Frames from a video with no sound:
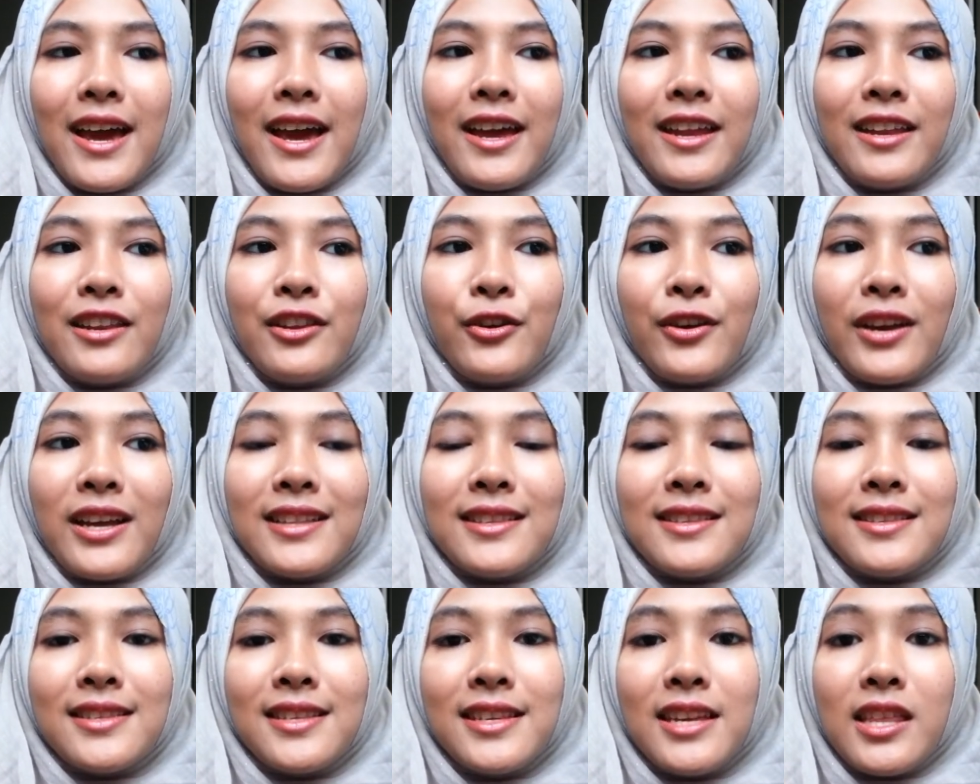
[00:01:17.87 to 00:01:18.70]
and you
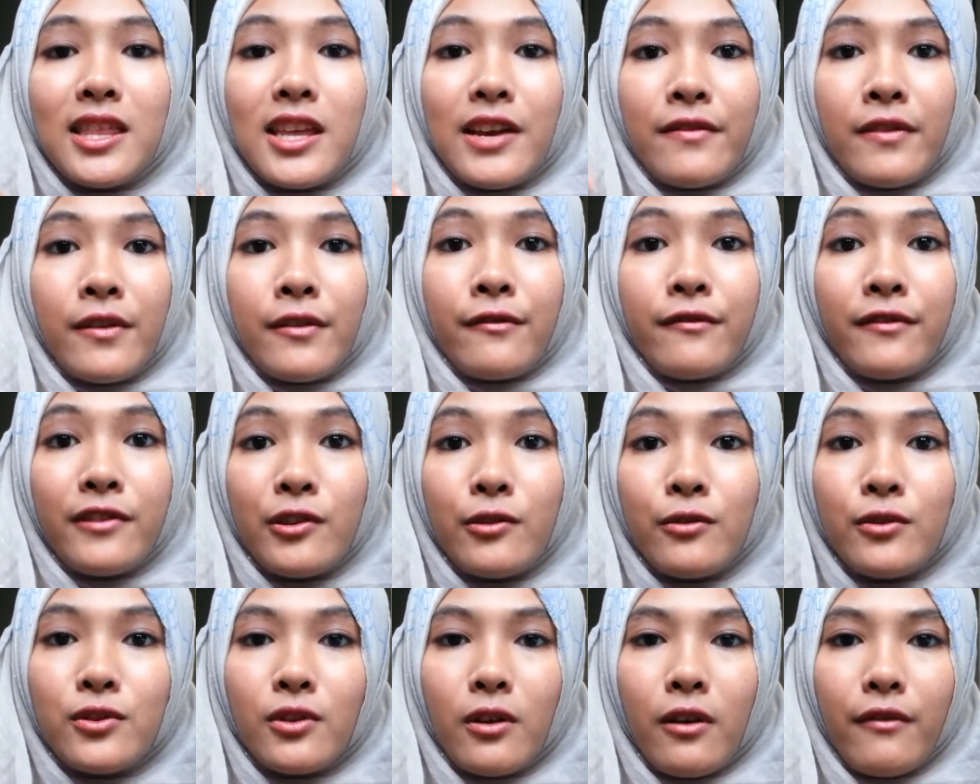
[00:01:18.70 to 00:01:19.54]
can see the
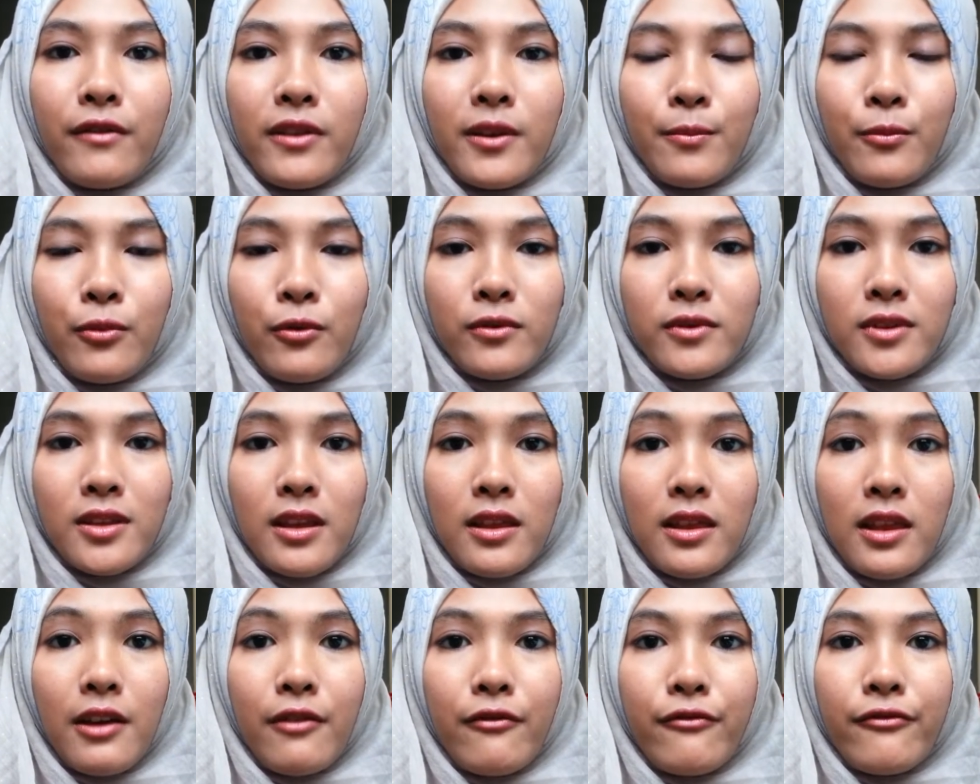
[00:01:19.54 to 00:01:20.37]
reviews of the books
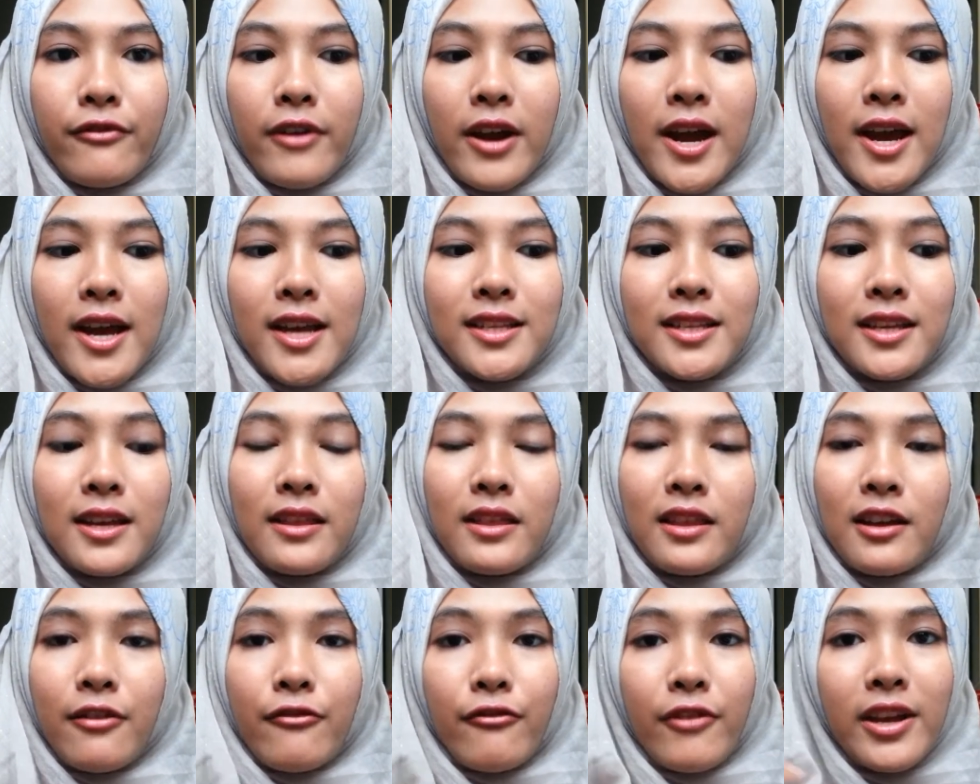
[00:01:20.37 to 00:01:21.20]
that they've read,
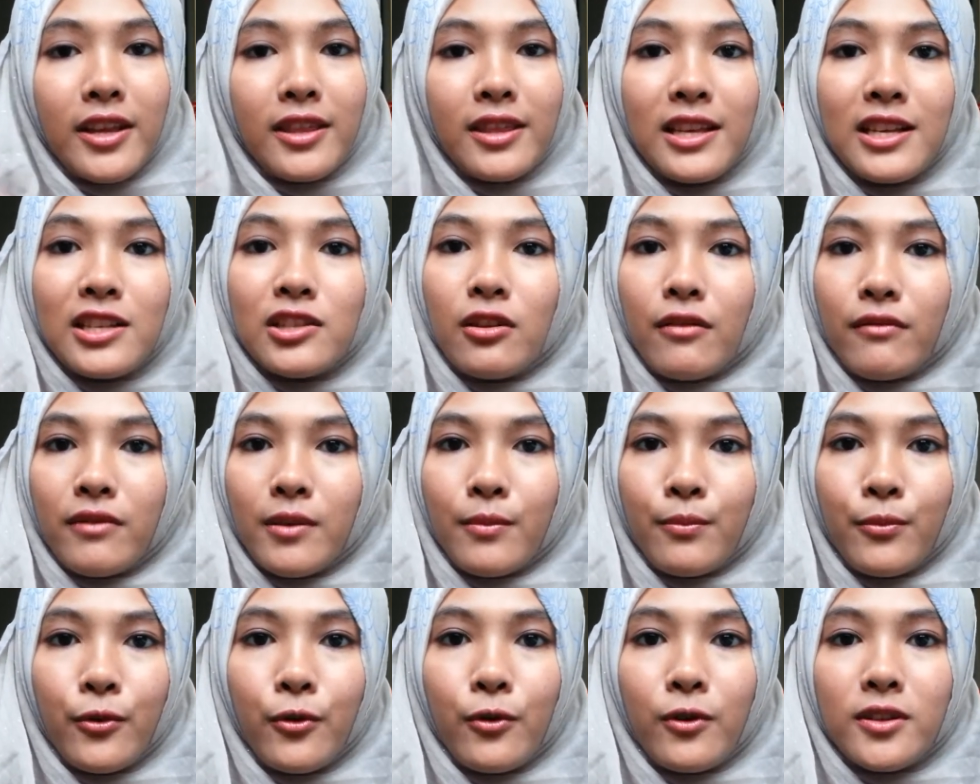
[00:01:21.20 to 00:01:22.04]
their ratings of
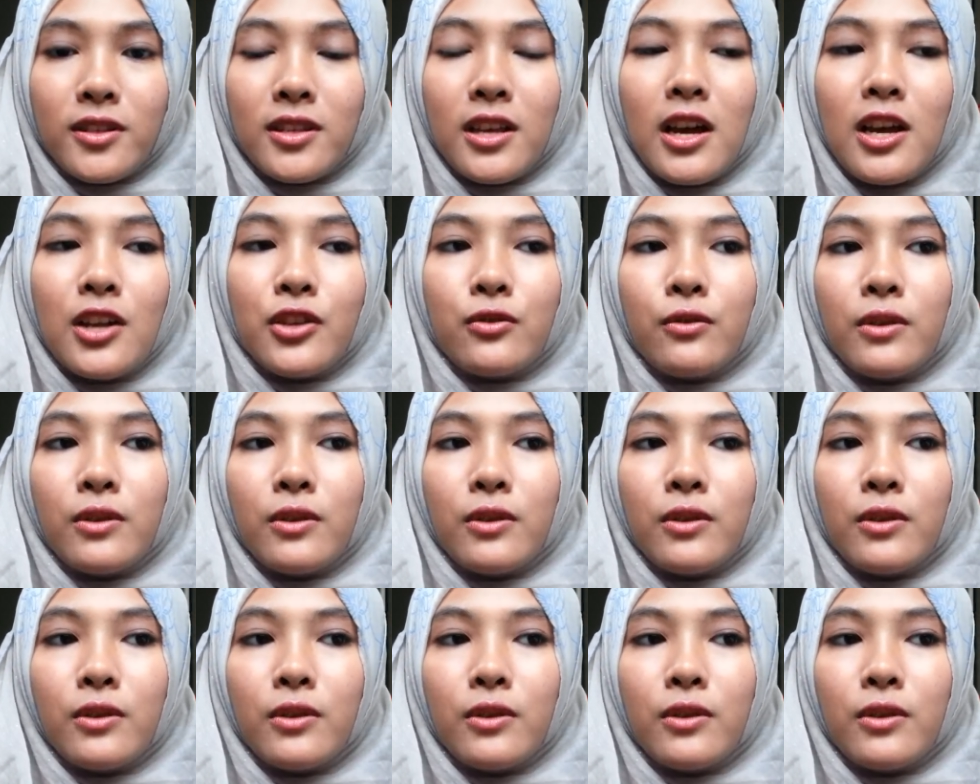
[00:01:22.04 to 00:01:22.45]
the books.